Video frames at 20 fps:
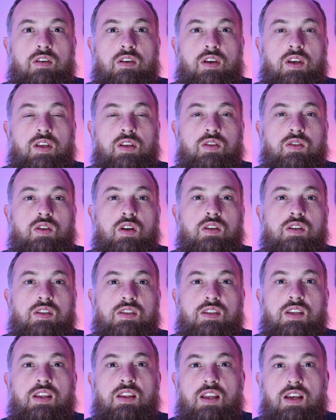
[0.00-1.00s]
and you start to
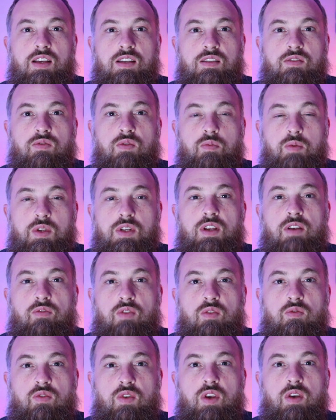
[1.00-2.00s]
see things from a
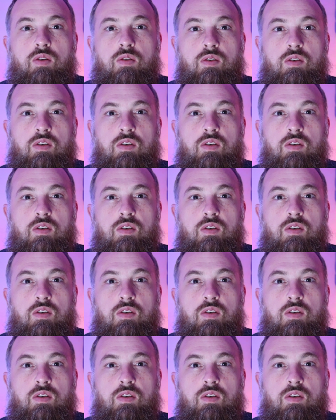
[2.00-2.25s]
different view.